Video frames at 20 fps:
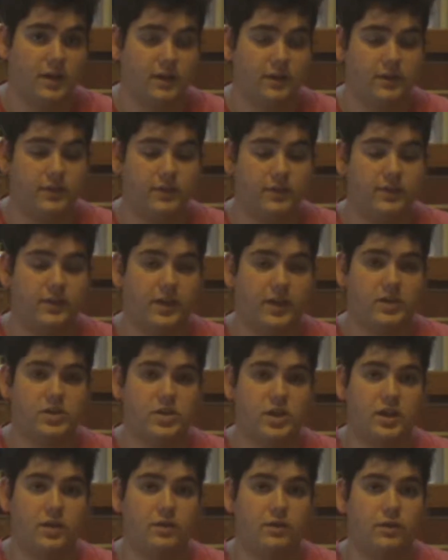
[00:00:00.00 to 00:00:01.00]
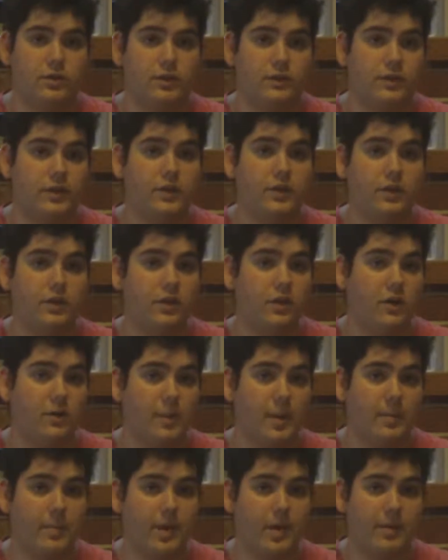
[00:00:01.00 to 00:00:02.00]
This is the second channel. If you don't know what
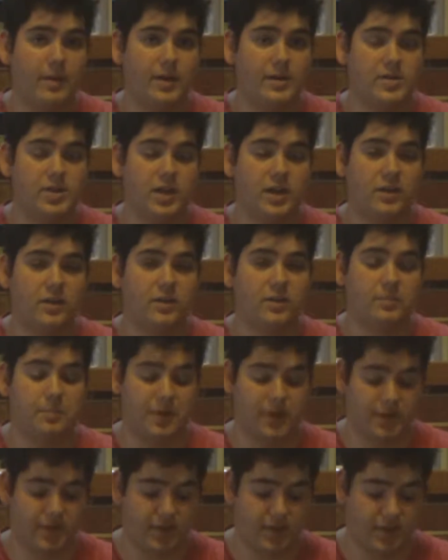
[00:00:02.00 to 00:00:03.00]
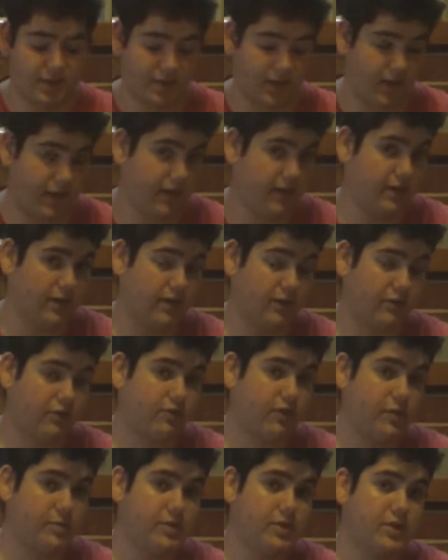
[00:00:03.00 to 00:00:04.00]
my primary channel is, please click the link in the
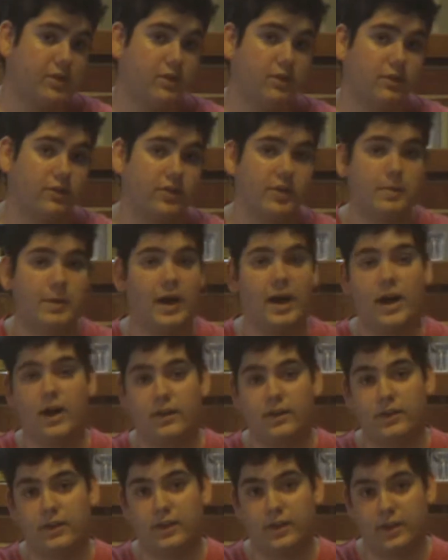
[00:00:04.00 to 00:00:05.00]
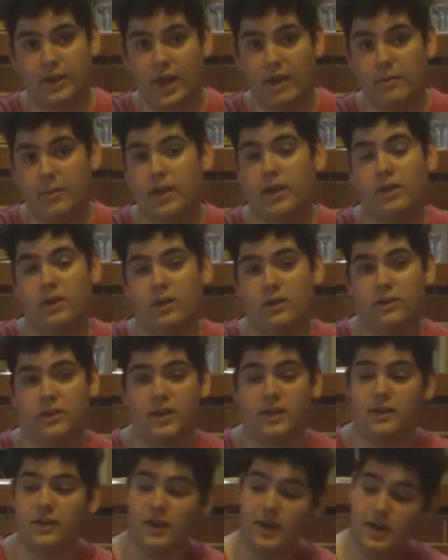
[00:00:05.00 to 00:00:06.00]
description. You'll see my other gaming
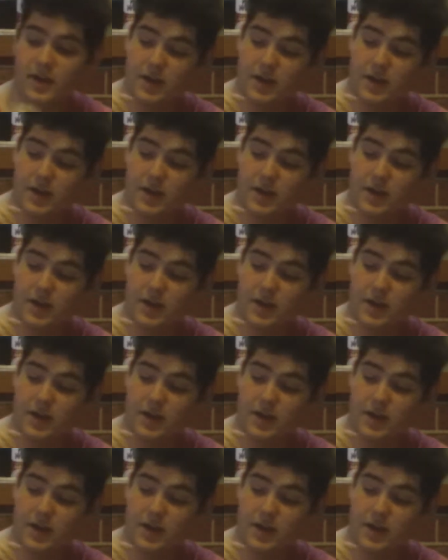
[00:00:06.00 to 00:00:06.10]
content.